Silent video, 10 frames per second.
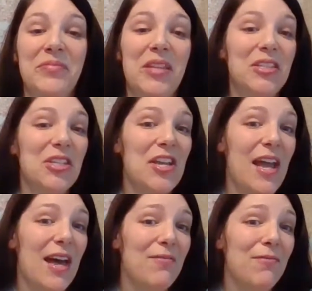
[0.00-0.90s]
That's all
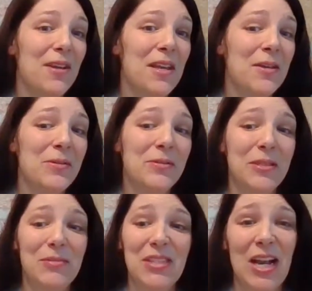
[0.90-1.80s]
I have for you.
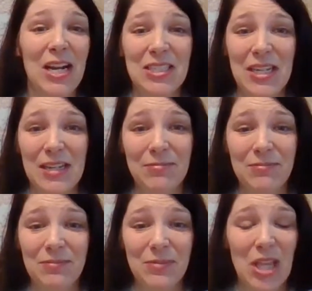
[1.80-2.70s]
I'm sorry today,
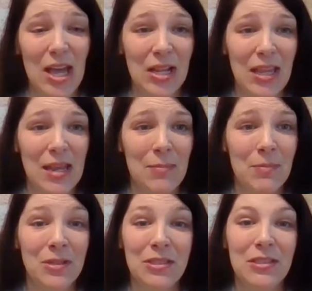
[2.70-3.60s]
it's kind of
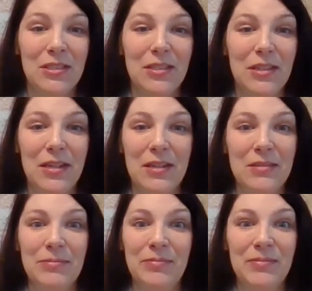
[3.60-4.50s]
lame.
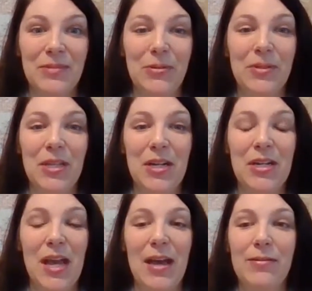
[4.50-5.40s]
I really
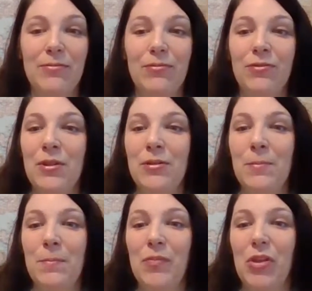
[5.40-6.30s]
didn't have
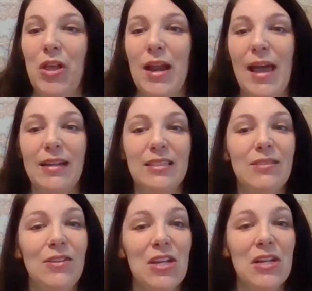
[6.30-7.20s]
a lot of
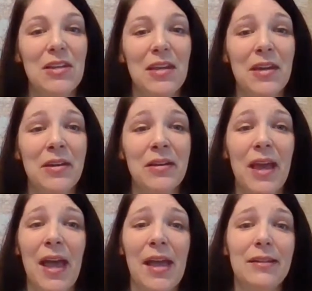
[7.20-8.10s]
activity in here,
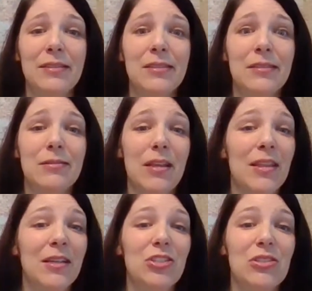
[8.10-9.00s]
and I
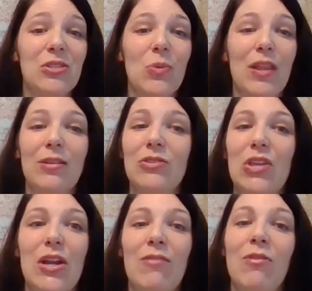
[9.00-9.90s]
think just the weather's
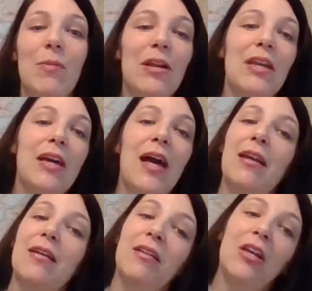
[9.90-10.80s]
got everybody
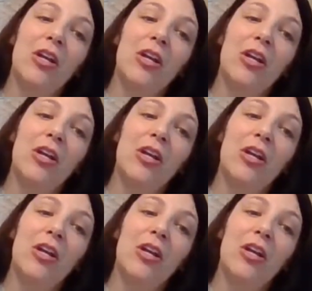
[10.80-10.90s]
kind of